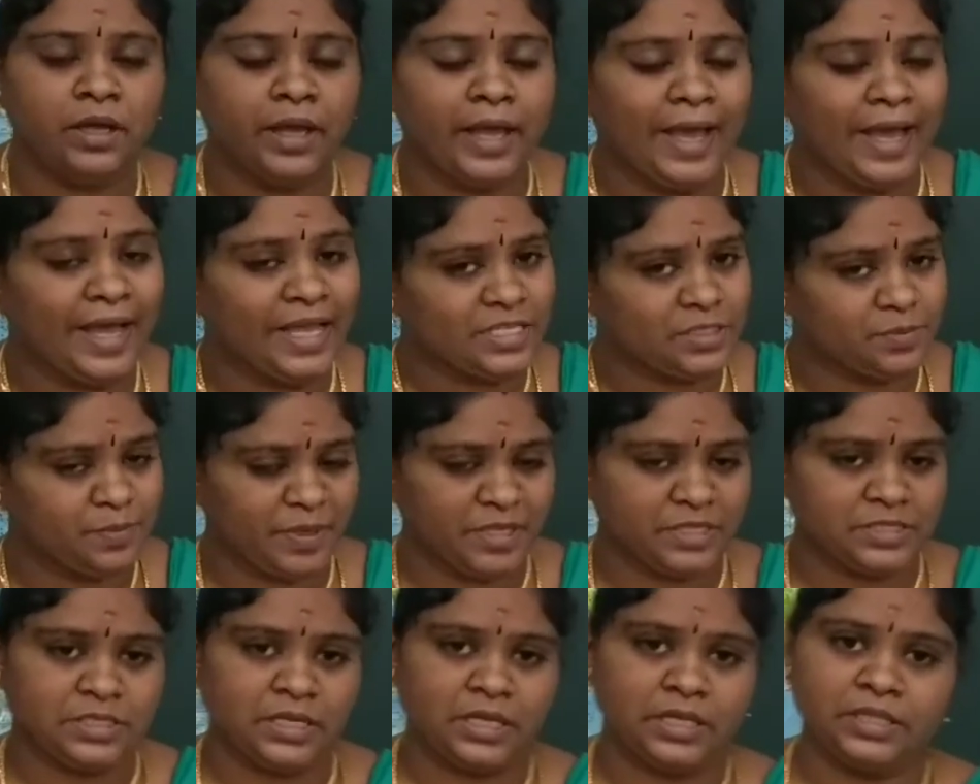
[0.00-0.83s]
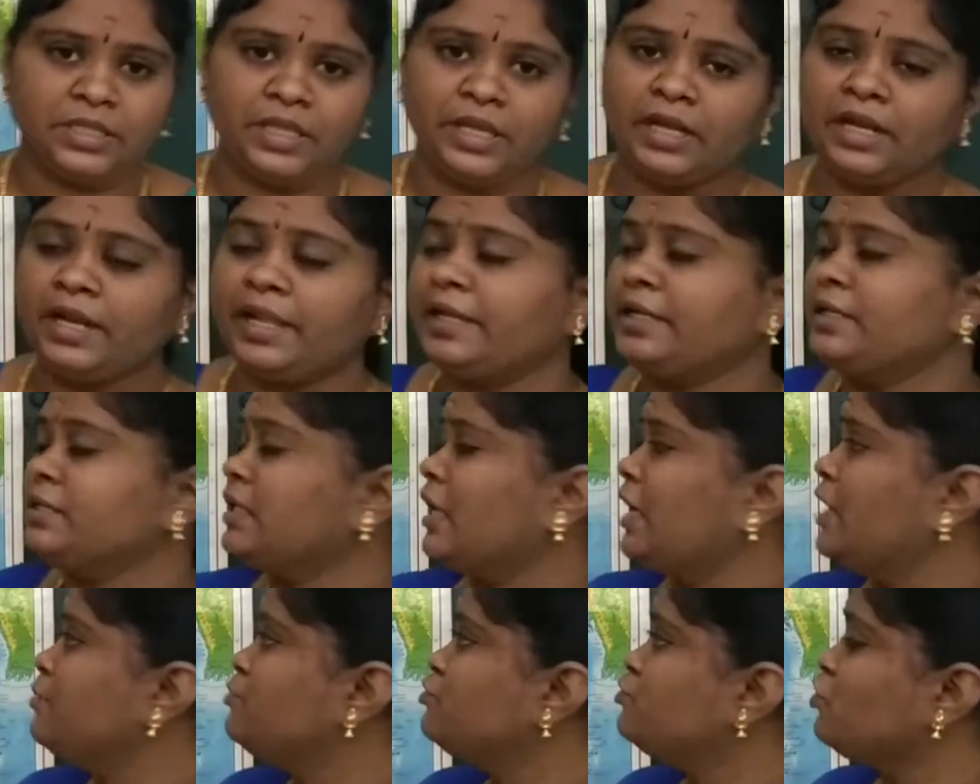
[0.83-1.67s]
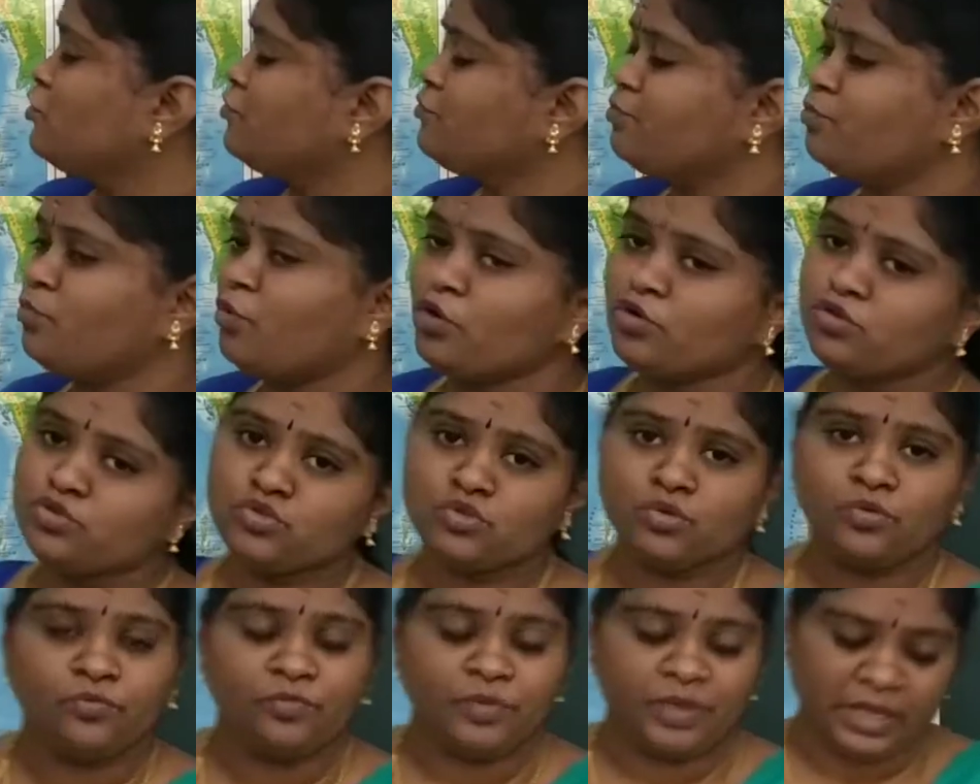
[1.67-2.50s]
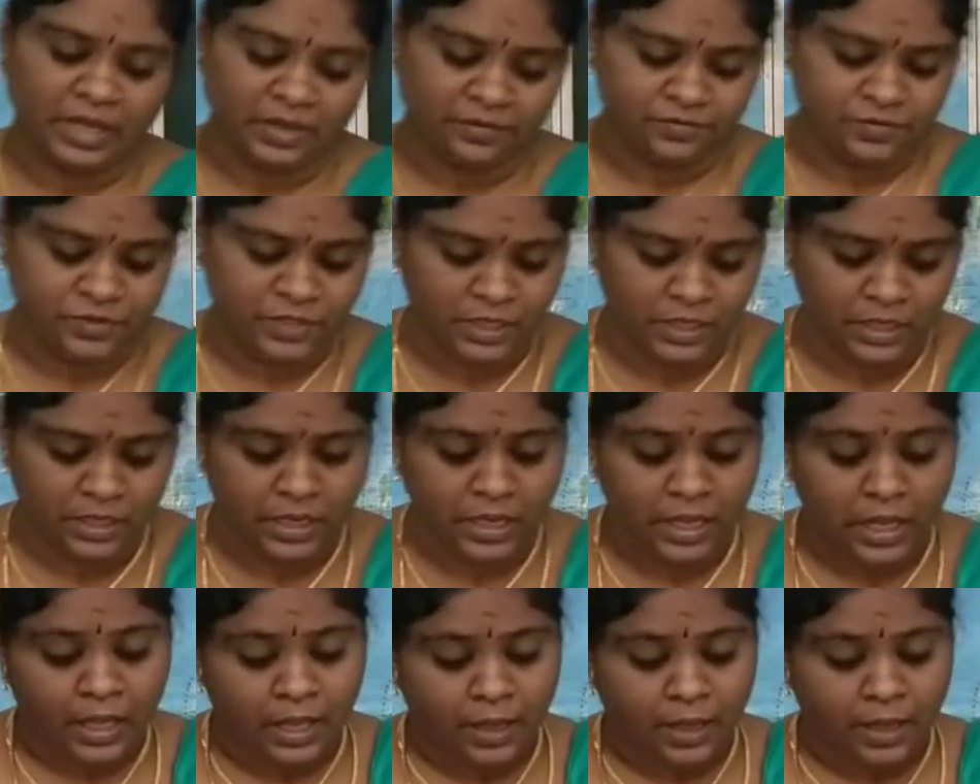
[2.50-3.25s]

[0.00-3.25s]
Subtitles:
aspects are there, like types of monsoon we have seen.